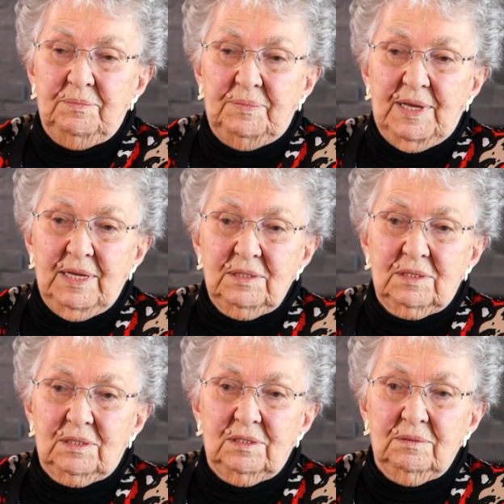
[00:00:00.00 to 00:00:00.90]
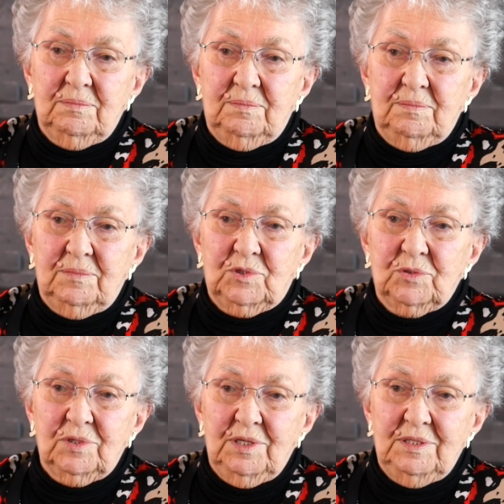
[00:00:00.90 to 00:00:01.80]
past the
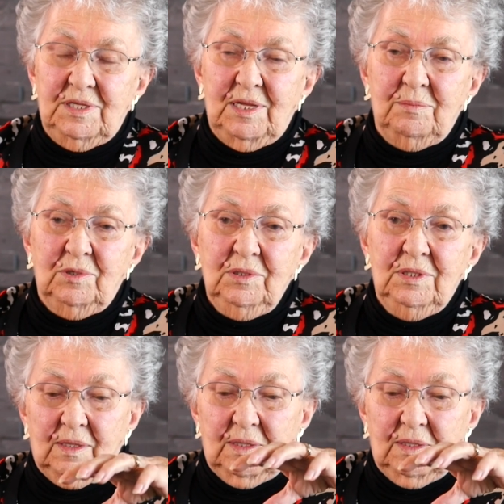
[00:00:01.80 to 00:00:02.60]
sorting table